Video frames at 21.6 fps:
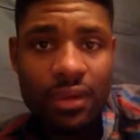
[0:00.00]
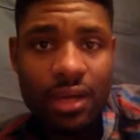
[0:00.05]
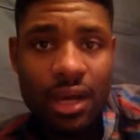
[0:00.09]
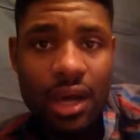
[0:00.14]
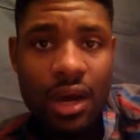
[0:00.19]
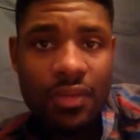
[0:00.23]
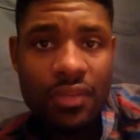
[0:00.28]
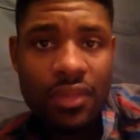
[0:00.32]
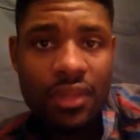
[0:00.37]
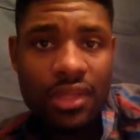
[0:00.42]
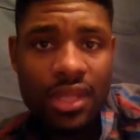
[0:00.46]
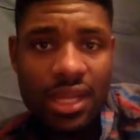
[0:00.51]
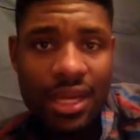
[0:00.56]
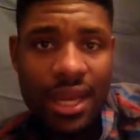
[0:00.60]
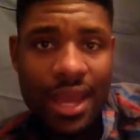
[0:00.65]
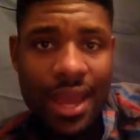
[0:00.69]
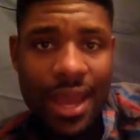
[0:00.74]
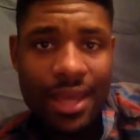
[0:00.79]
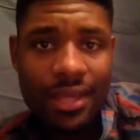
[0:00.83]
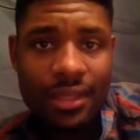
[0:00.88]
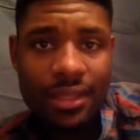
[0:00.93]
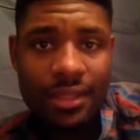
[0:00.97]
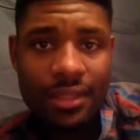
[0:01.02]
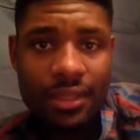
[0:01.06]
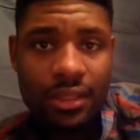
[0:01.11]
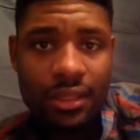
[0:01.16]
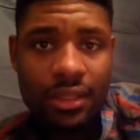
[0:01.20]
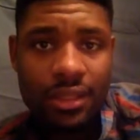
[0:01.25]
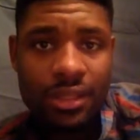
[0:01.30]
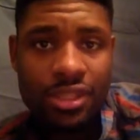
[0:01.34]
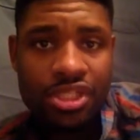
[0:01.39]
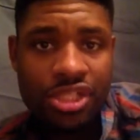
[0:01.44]
Other than that,
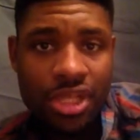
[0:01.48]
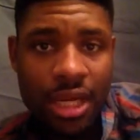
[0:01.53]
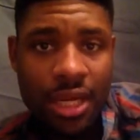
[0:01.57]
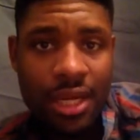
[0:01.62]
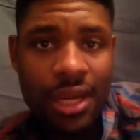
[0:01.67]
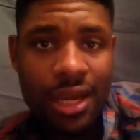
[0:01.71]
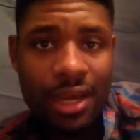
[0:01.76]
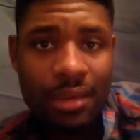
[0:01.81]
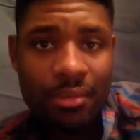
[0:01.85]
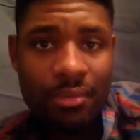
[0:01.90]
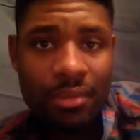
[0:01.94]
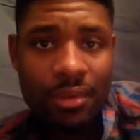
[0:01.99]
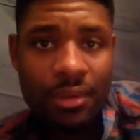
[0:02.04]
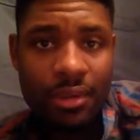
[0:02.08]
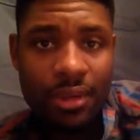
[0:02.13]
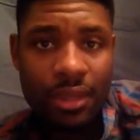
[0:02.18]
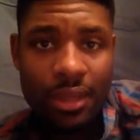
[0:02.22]
shut up.